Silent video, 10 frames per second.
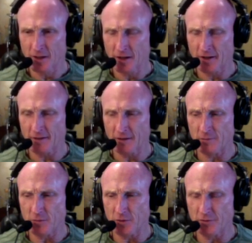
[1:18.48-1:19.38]
and
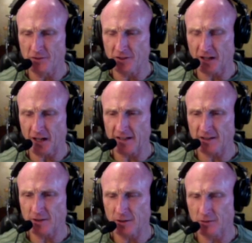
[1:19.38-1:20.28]
then moved to
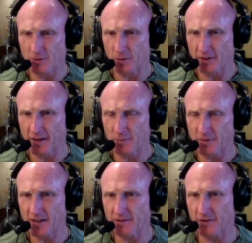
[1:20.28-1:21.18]
Idaho where we had a
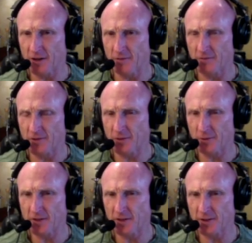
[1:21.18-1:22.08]
pig farm for
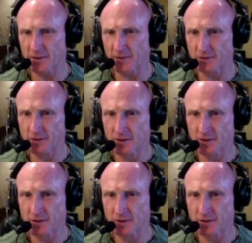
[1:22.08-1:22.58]
three years.